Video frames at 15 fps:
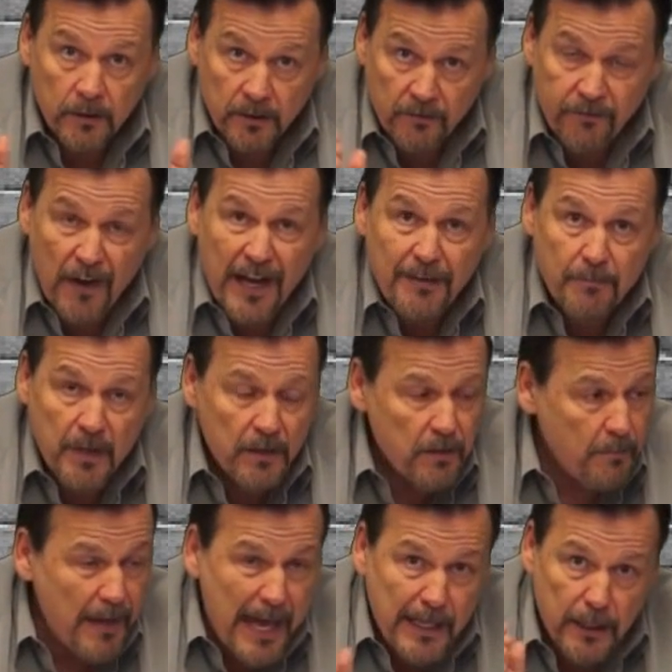Divine
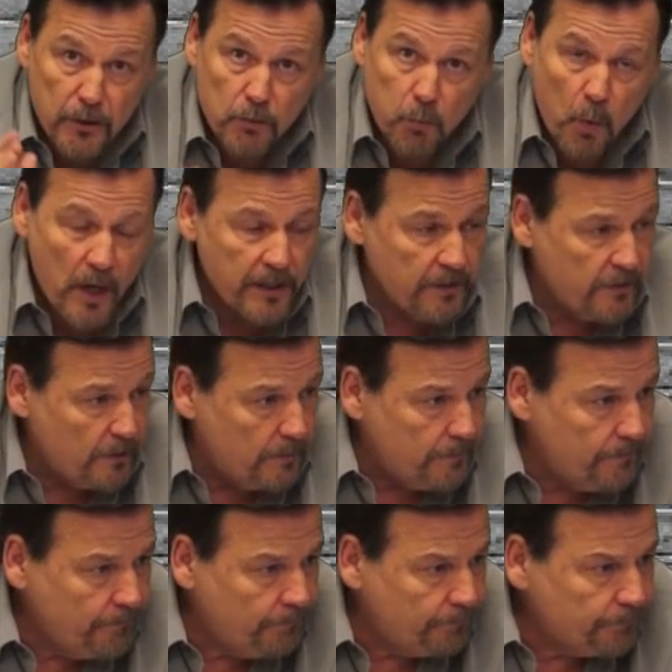Millimat is one of them.
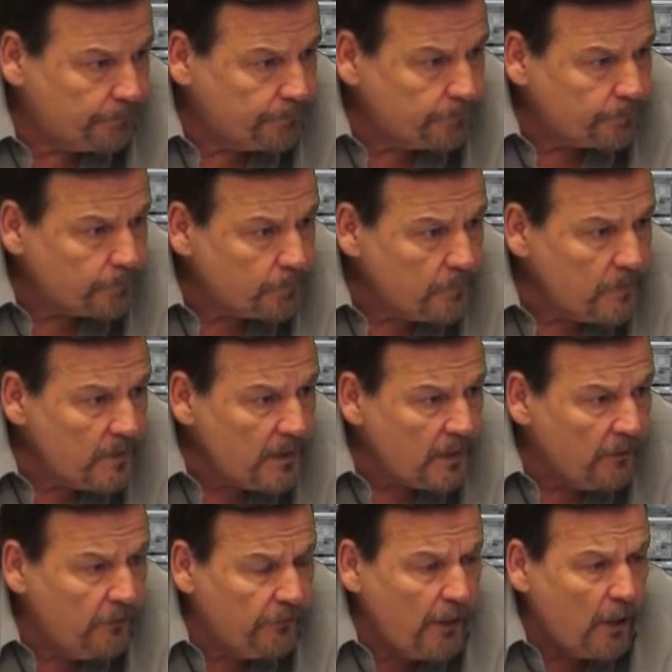
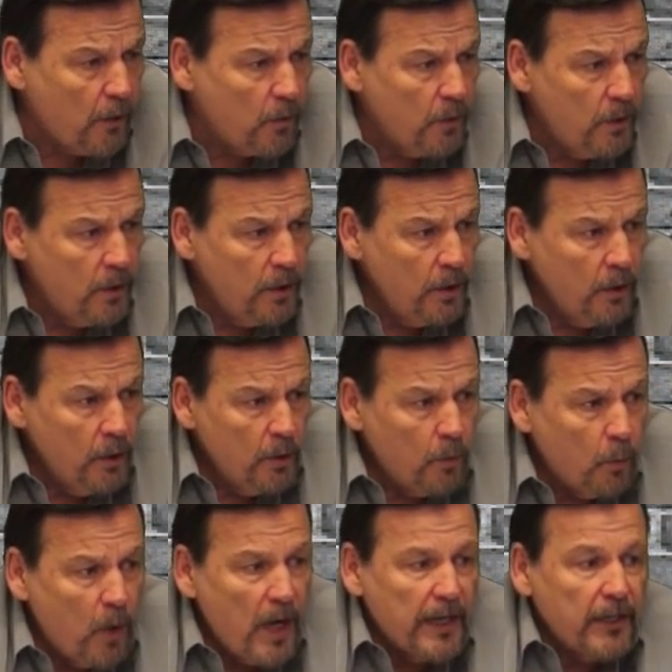So,
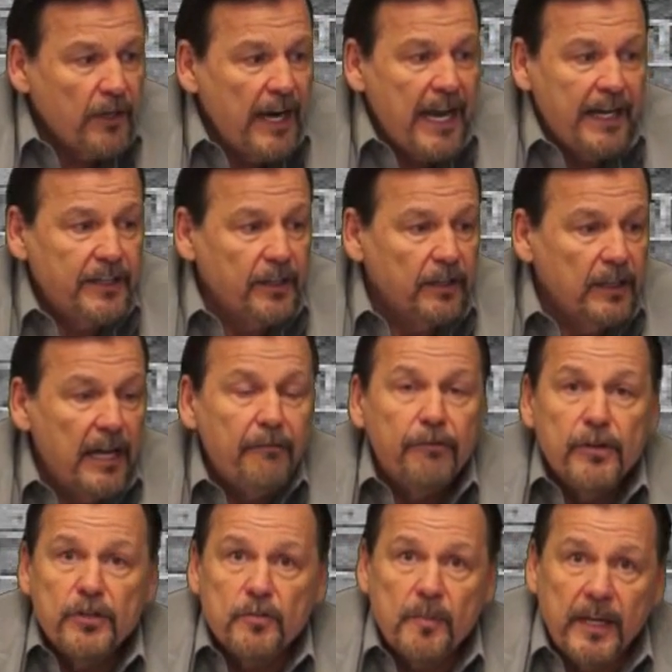Walker had to
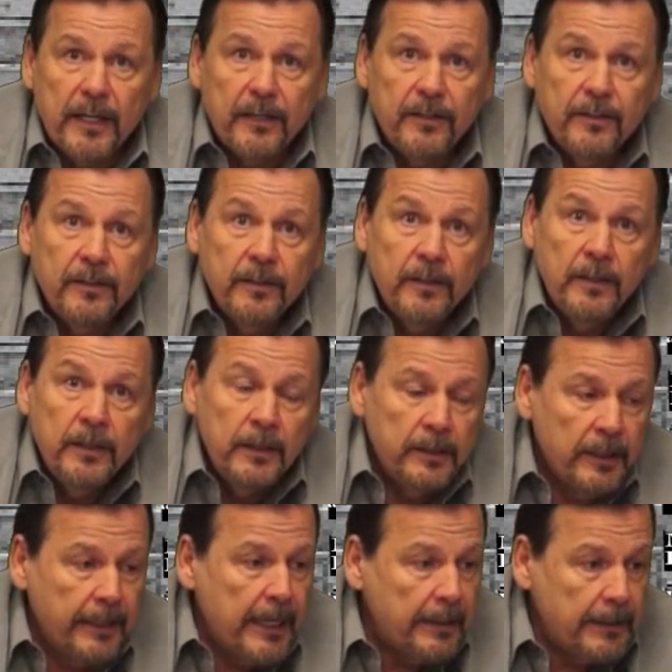leverage me
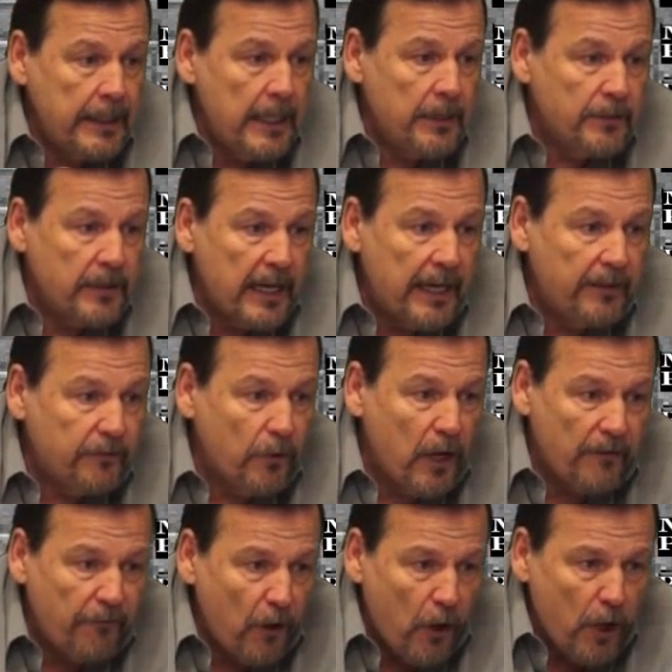to get the other guys
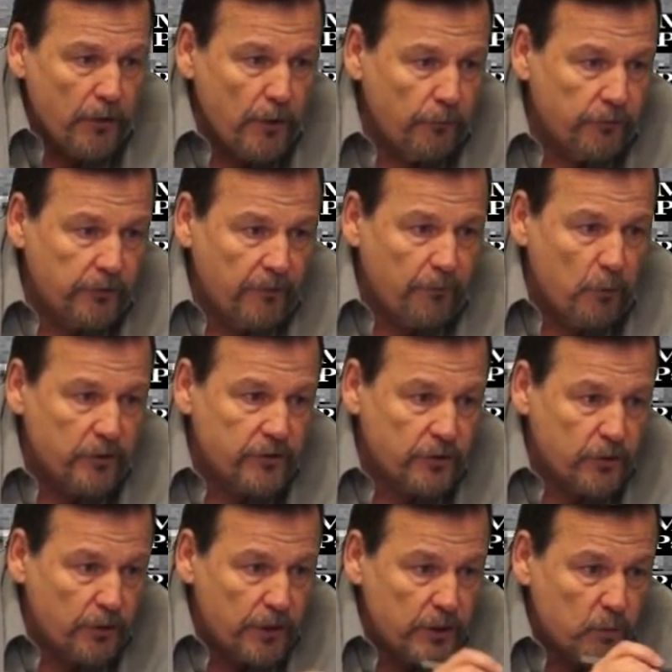off. All those divorce
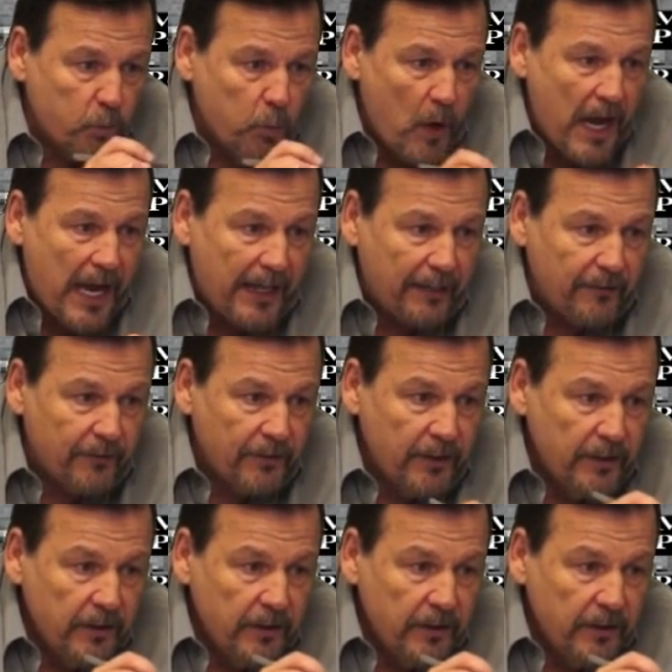attorneys, wives.